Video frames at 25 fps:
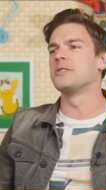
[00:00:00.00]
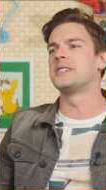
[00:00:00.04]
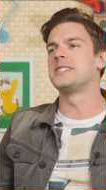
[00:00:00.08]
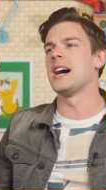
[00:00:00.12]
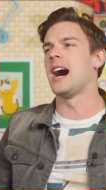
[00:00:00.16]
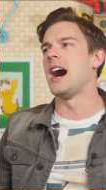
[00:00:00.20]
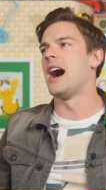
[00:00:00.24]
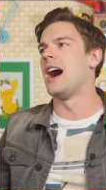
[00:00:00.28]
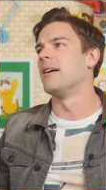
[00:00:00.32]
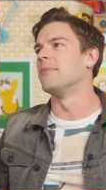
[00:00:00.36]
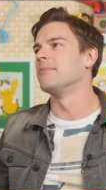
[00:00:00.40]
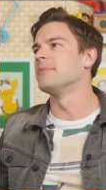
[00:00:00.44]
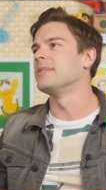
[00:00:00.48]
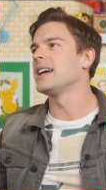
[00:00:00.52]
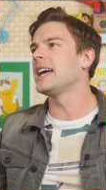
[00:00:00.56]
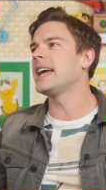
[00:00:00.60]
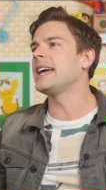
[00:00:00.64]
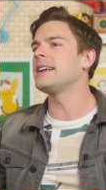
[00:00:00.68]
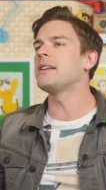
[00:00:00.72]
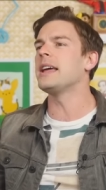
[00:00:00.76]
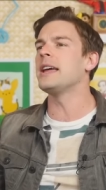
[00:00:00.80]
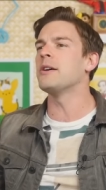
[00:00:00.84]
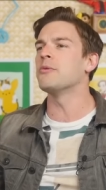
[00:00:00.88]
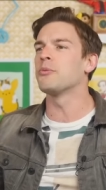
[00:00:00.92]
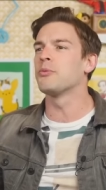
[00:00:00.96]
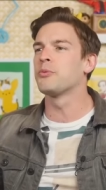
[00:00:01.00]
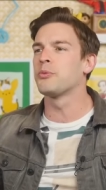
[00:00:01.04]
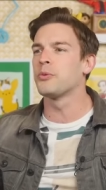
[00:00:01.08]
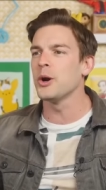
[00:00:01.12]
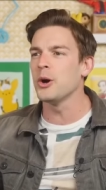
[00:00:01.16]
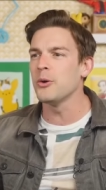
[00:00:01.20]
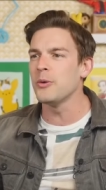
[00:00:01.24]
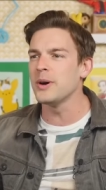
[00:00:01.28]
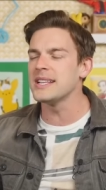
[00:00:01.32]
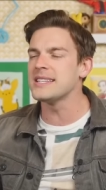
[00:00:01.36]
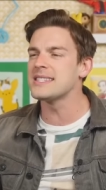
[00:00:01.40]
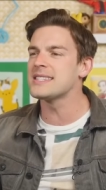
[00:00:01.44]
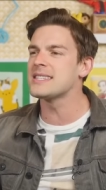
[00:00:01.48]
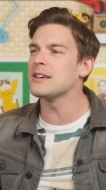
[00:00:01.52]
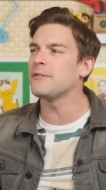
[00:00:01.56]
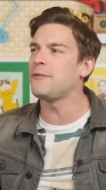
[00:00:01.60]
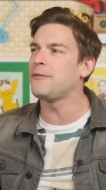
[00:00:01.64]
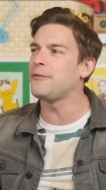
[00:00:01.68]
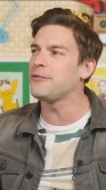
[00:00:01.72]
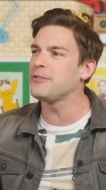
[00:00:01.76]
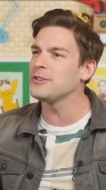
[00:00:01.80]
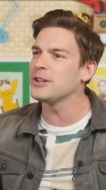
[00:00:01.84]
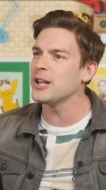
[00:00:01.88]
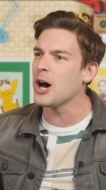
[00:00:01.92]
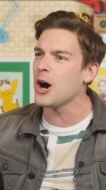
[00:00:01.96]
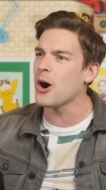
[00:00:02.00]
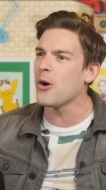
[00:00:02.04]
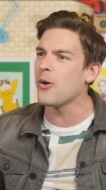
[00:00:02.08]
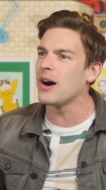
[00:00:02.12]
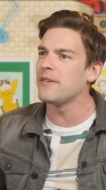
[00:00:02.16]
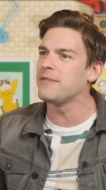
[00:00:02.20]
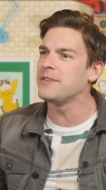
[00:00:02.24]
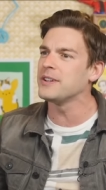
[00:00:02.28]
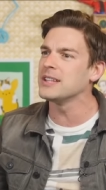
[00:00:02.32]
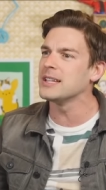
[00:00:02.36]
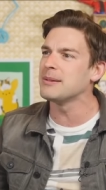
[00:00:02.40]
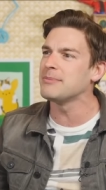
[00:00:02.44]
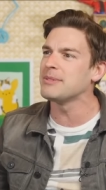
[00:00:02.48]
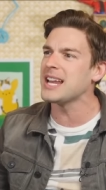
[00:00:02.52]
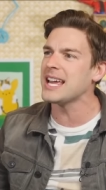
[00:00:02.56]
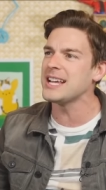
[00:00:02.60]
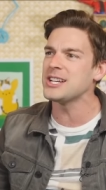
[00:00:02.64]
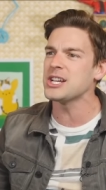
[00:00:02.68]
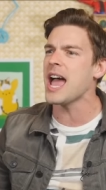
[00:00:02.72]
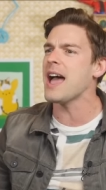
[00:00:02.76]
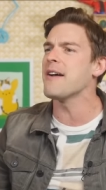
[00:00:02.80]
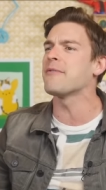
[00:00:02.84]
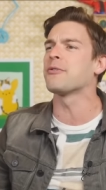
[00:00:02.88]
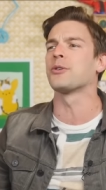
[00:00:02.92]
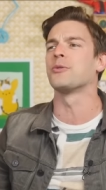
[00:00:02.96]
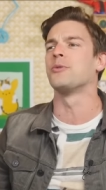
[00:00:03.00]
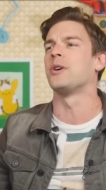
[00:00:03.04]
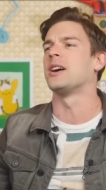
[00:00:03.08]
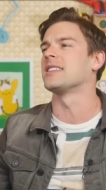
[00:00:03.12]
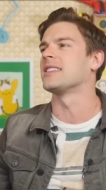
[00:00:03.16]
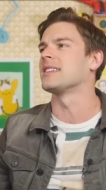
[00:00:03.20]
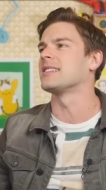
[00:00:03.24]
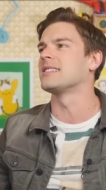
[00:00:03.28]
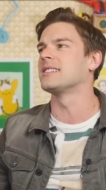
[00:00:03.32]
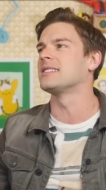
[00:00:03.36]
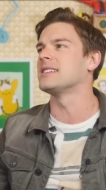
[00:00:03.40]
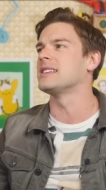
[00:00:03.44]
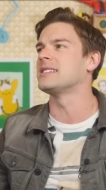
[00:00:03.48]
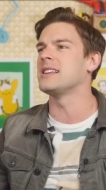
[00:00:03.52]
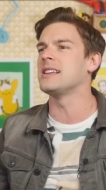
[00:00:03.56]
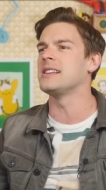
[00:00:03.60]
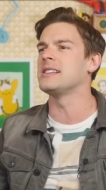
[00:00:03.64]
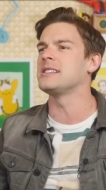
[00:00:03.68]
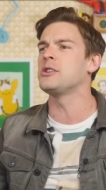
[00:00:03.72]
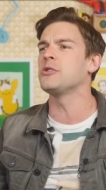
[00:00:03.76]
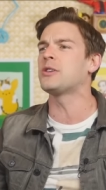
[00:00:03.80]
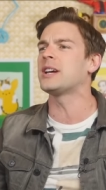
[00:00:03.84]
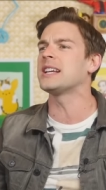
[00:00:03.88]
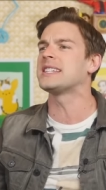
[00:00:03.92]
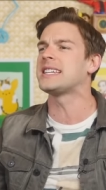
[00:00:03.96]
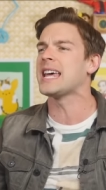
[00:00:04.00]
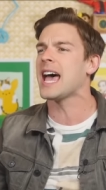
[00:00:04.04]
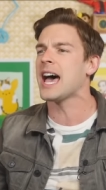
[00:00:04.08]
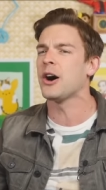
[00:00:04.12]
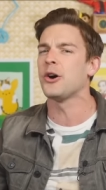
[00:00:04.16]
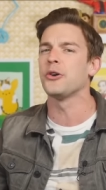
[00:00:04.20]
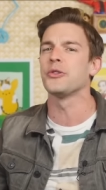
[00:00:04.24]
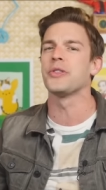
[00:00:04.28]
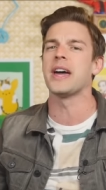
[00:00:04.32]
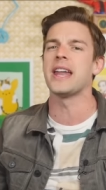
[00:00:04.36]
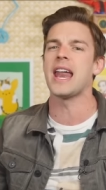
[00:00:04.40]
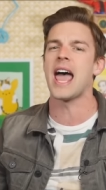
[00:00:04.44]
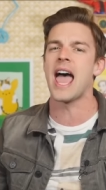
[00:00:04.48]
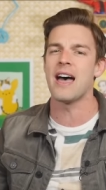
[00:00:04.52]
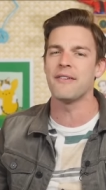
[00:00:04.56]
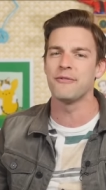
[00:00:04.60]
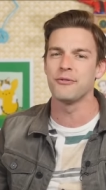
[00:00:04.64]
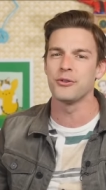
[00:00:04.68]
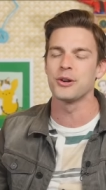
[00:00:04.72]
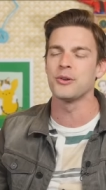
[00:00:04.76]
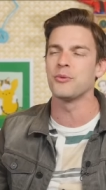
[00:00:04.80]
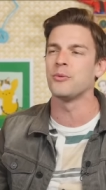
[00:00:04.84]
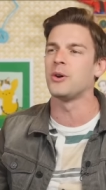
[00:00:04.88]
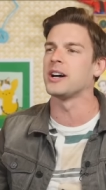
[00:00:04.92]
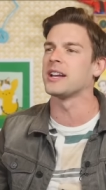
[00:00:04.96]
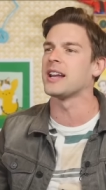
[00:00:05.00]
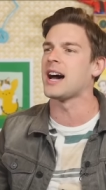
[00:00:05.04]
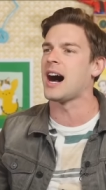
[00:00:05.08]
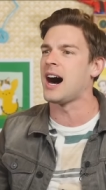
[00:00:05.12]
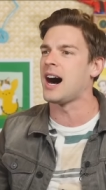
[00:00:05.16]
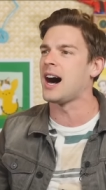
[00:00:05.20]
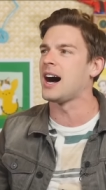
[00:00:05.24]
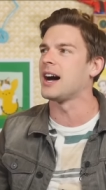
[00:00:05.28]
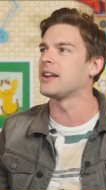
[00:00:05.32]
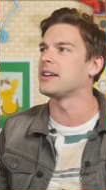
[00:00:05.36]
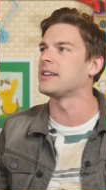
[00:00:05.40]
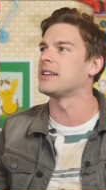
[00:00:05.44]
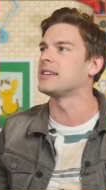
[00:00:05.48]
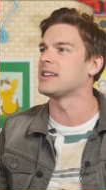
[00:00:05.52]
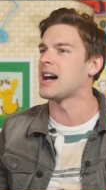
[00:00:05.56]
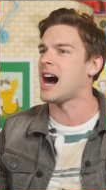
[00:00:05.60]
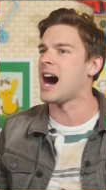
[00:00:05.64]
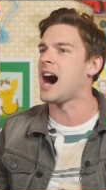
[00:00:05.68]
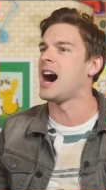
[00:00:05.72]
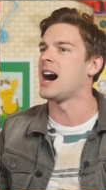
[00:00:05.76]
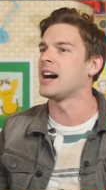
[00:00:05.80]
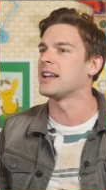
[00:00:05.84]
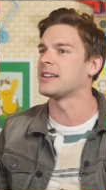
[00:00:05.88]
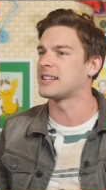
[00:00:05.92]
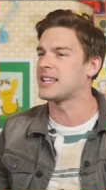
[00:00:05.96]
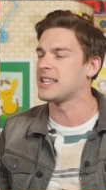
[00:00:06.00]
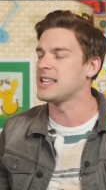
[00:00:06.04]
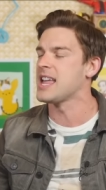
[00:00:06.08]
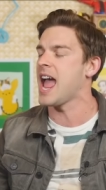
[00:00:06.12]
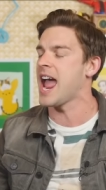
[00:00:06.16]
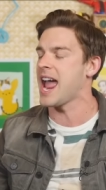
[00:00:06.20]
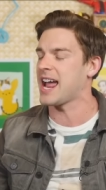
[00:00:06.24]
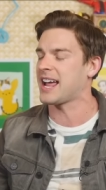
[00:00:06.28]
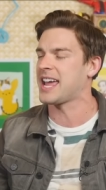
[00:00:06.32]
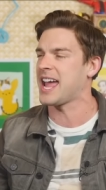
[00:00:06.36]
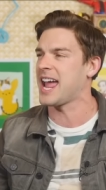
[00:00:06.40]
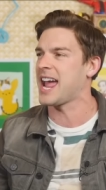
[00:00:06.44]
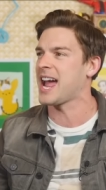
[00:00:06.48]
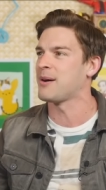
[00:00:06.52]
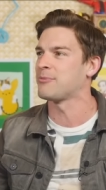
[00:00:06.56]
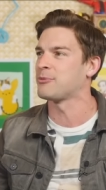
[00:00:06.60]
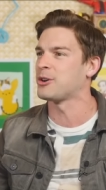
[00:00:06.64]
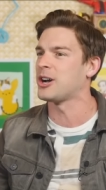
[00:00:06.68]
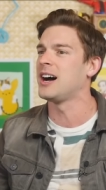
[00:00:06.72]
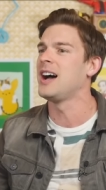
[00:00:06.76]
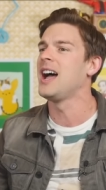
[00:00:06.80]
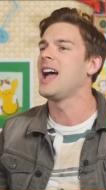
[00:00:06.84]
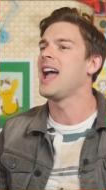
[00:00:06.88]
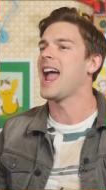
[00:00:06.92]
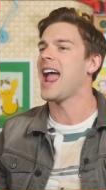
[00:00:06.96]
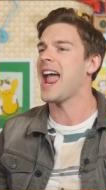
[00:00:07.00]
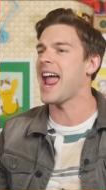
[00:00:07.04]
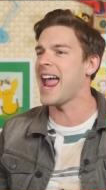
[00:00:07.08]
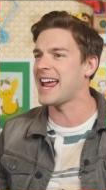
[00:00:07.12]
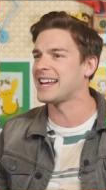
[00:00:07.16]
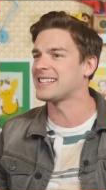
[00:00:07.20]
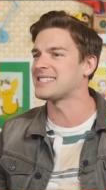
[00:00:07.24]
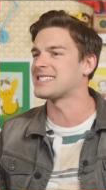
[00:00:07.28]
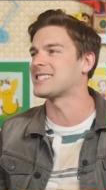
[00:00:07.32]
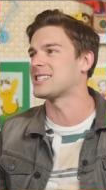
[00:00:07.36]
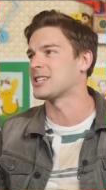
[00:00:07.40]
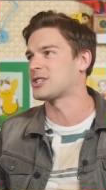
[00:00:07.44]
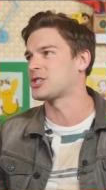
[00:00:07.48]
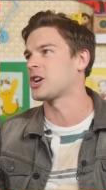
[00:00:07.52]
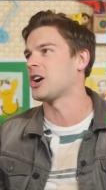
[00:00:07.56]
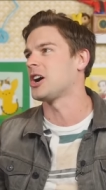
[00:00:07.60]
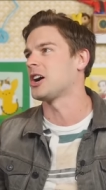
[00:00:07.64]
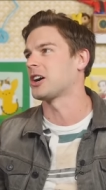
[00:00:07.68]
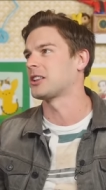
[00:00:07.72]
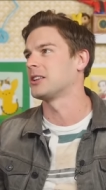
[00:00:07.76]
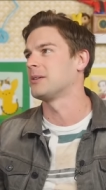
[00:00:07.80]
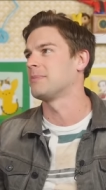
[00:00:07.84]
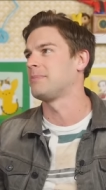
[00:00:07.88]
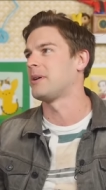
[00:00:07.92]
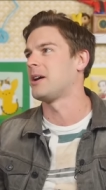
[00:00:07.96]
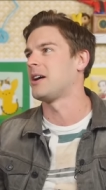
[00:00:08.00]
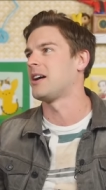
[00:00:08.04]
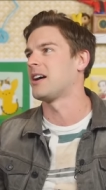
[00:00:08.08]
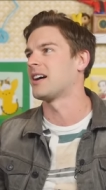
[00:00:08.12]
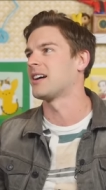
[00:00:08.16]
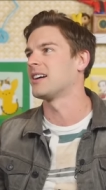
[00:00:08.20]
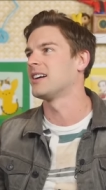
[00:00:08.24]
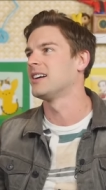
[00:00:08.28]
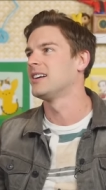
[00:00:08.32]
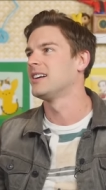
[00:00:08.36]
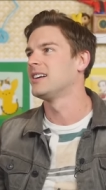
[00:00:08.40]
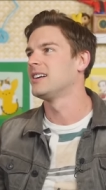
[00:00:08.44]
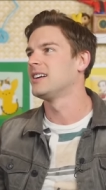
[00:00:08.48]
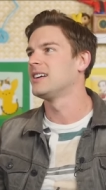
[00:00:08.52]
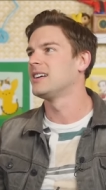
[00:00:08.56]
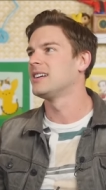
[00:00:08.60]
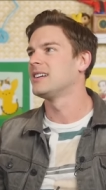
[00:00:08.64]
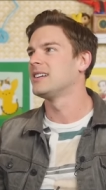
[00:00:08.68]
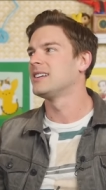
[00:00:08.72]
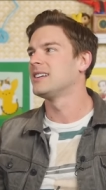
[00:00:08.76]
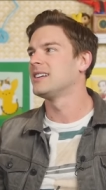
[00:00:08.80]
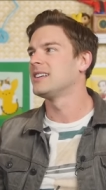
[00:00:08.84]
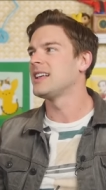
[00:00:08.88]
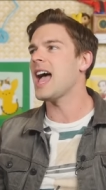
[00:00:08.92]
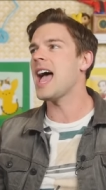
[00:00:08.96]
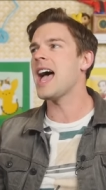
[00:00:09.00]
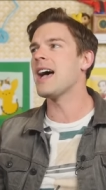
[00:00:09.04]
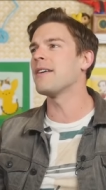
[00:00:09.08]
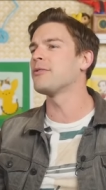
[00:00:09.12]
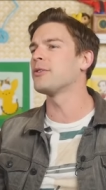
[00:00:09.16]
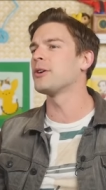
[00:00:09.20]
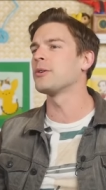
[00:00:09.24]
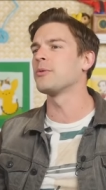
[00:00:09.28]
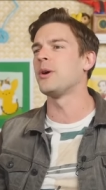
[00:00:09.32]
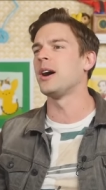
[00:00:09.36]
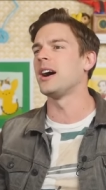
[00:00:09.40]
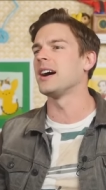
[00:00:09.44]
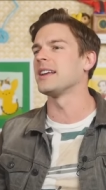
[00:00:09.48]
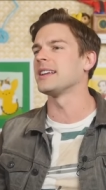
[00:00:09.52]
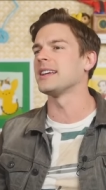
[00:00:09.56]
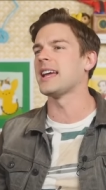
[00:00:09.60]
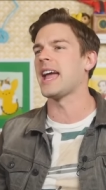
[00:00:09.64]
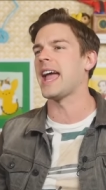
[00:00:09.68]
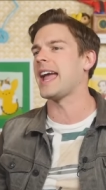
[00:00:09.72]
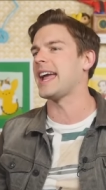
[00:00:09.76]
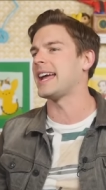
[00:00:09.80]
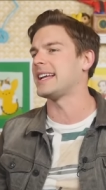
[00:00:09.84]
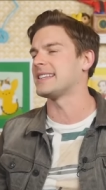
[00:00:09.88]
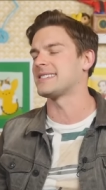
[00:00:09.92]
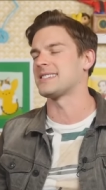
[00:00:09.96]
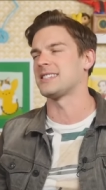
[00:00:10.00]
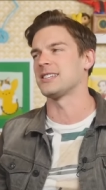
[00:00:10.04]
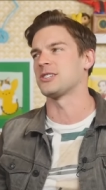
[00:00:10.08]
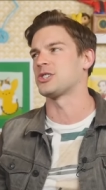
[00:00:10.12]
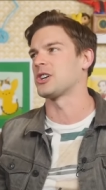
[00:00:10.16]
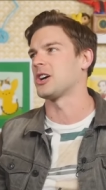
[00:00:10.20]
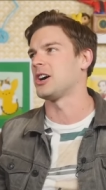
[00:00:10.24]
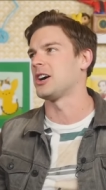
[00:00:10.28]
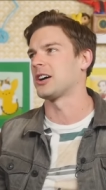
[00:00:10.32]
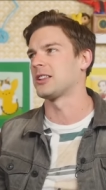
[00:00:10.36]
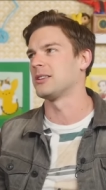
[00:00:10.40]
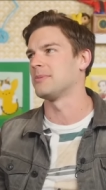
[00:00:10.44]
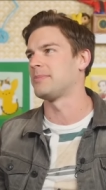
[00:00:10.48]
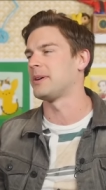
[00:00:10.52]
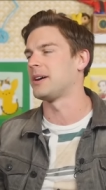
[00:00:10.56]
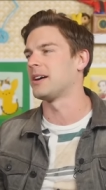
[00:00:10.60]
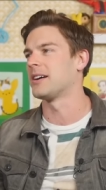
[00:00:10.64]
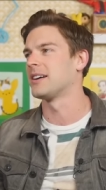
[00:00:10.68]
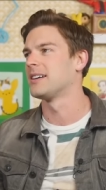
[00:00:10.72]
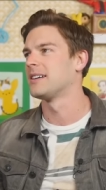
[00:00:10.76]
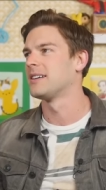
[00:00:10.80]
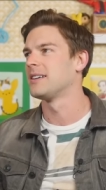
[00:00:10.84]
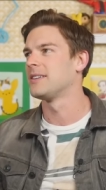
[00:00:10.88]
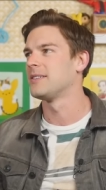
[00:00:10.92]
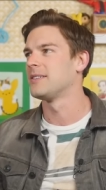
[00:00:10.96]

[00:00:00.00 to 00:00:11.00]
dumb. It, it ruins the flow of elimination. Everyone, you can tell that everyone on on camera yeah. hates the chocolate bar. I everyone it, hates the chocolate bar. But it did